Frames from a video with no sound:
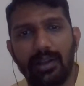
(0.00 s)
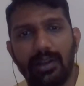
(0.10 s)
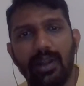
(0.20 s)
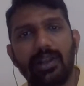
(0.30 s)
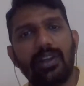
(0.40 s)

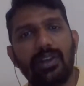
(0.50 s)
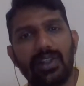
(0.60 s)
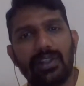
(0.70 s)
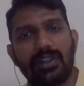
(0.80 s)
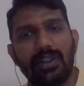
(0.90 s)

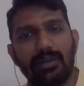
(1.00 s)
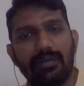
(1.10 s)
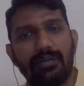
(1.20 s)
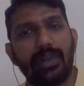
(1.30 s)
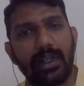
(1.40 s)
USD
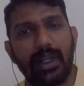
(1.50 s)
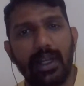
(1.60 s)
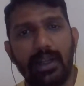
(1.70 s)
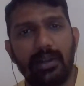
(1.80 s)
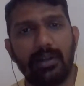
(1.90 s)
per
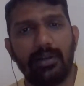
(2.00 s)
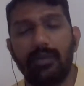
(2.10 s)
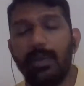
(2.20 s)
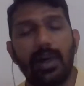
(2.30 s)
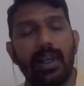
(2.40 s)
click,
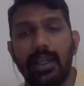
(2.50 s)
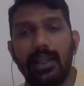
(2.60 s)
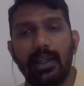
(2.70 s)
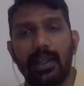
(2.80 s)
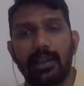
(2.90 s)
per link
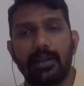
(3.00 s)
click.